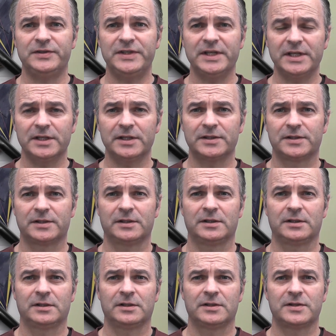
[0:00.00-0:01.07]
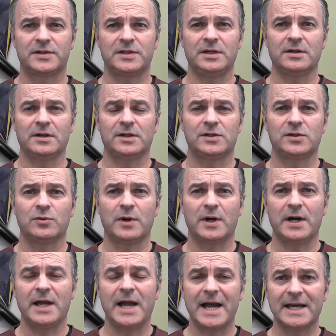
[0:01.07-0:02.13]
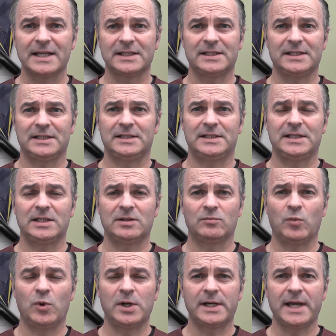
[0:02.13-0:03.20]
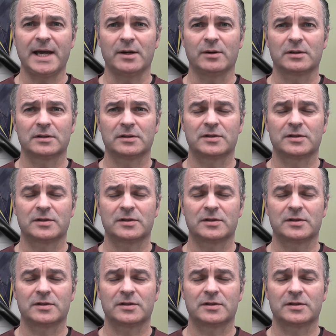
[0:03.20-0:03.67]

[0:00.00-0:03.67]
didn't see eye to eye and it didn't work out.